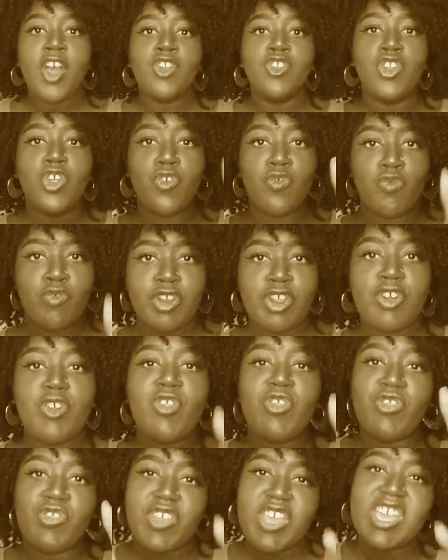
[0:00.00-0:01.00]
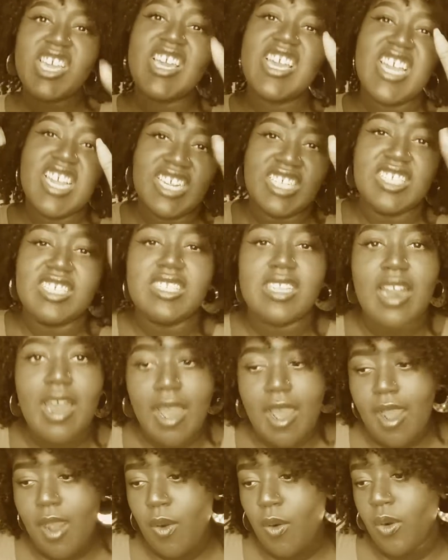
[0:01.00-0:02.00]
The real thing is
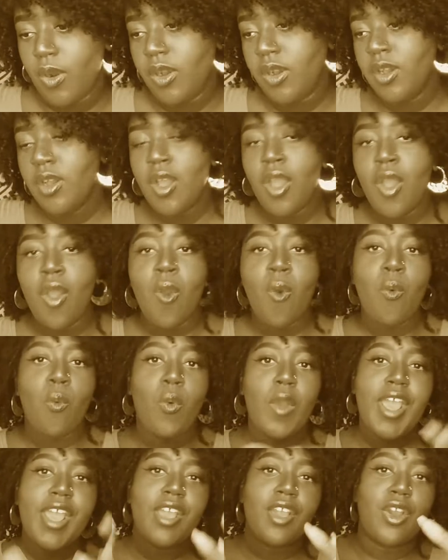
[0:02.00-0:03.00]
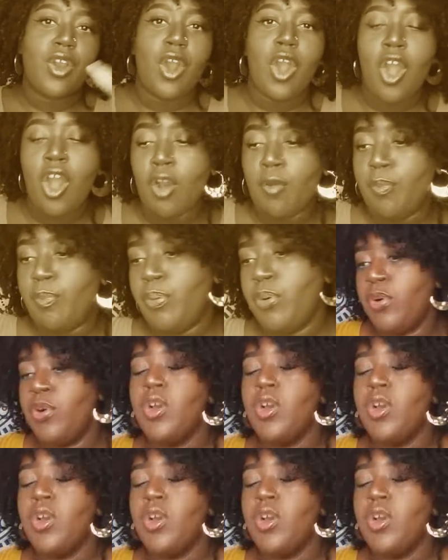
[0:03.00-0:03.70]
now. Wake up.